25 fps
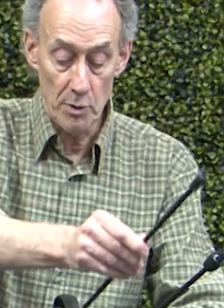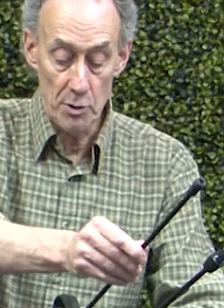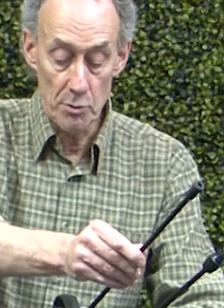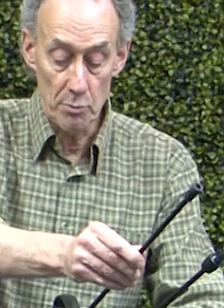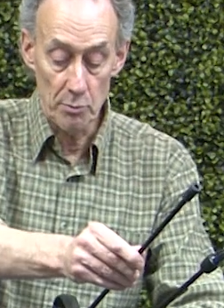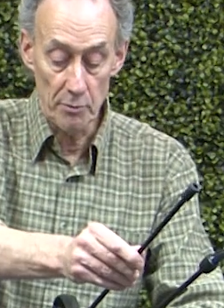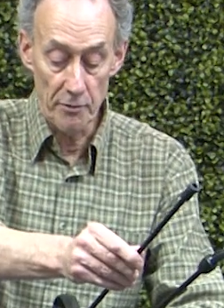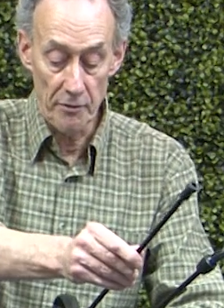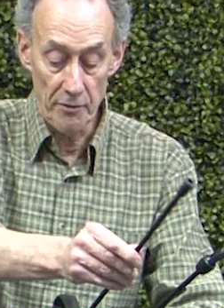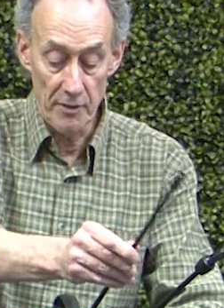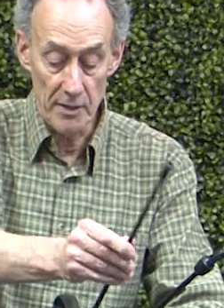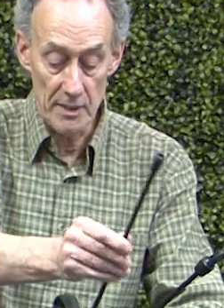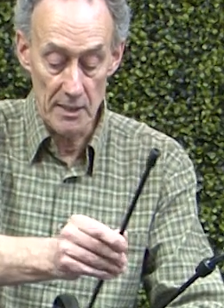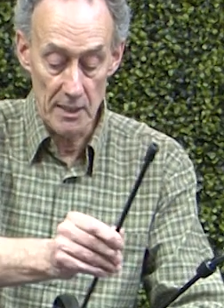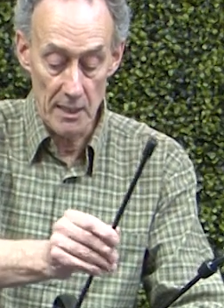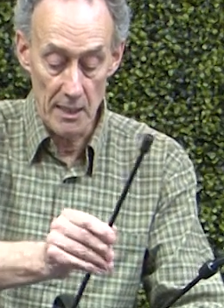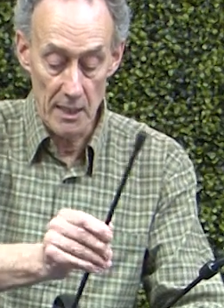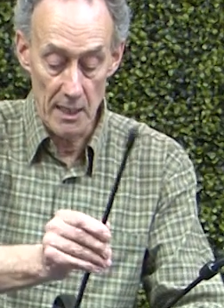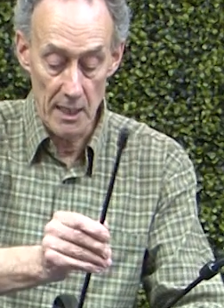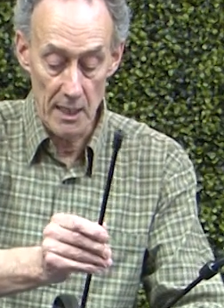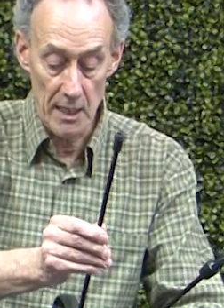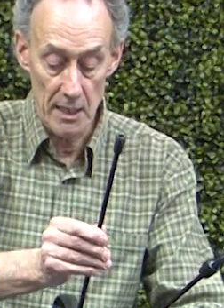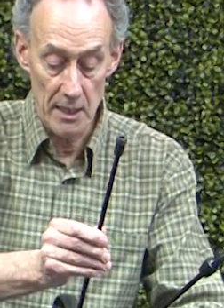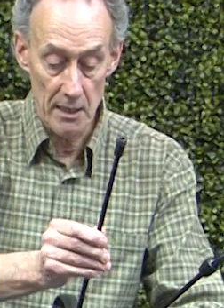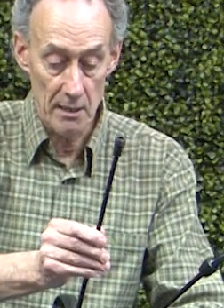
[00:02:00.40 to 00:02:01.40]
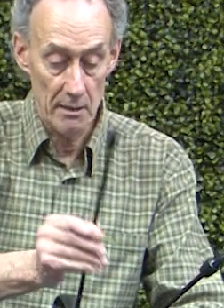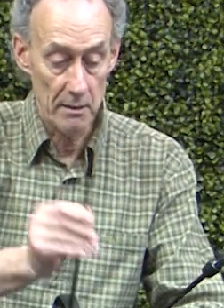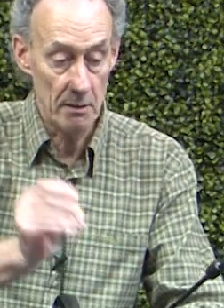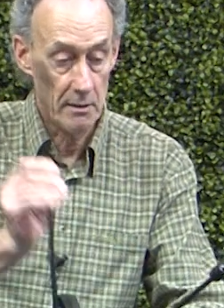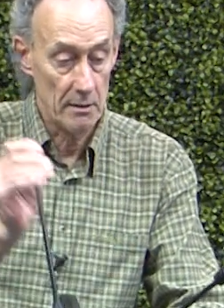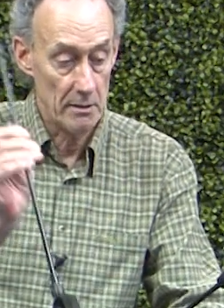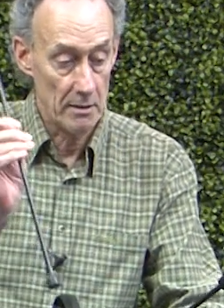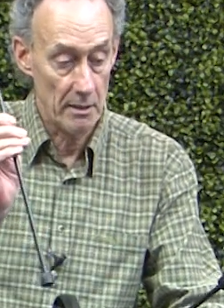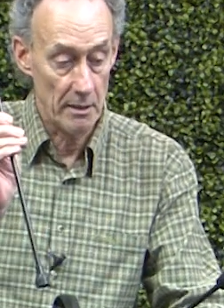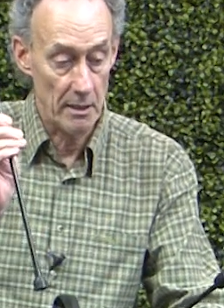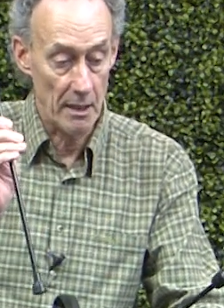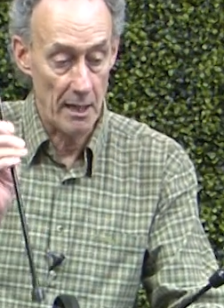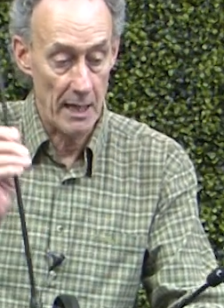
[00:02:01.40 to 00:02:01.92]
which will fit in here
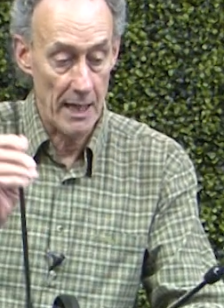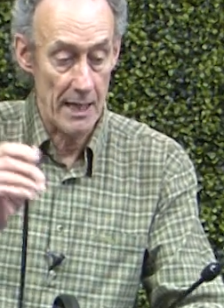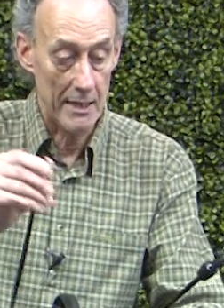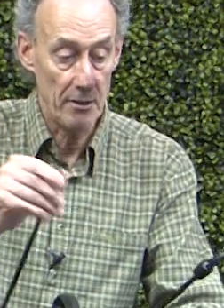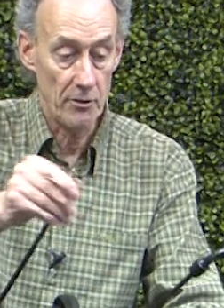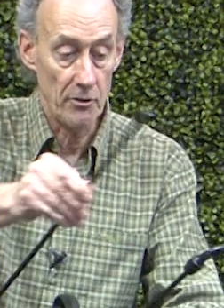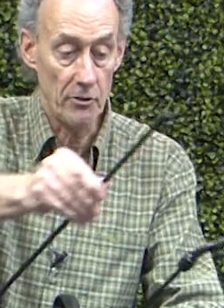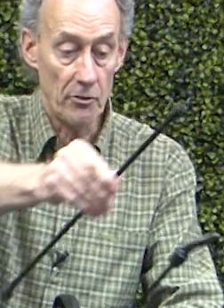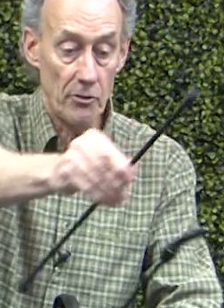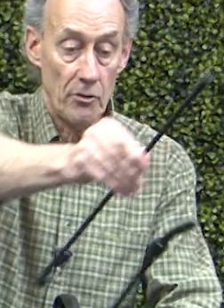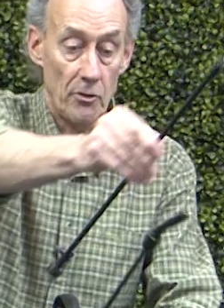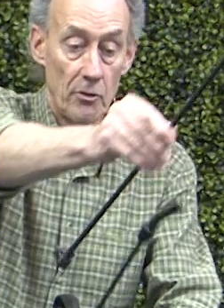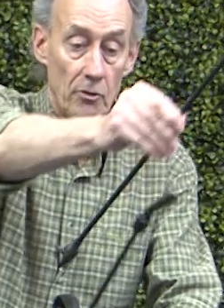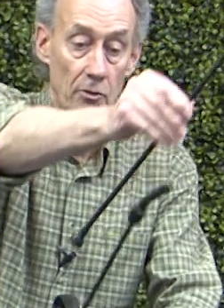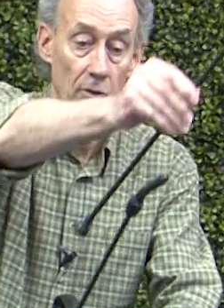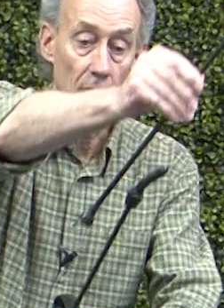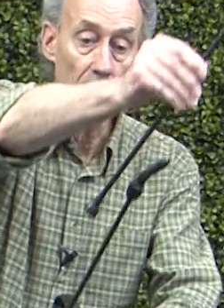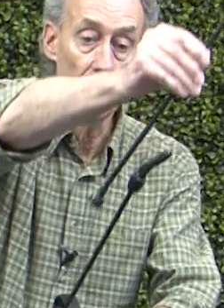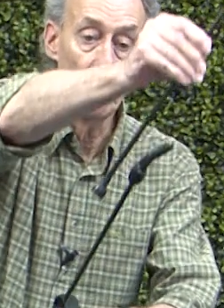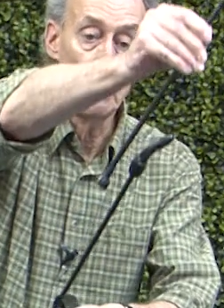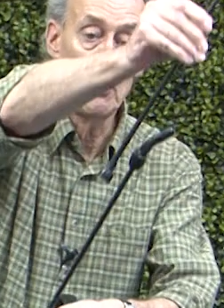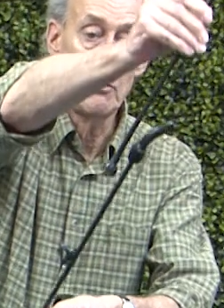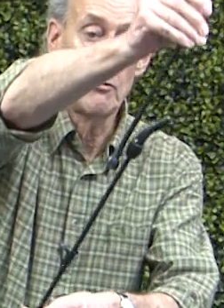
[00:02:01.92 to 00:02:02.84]
to the lance. So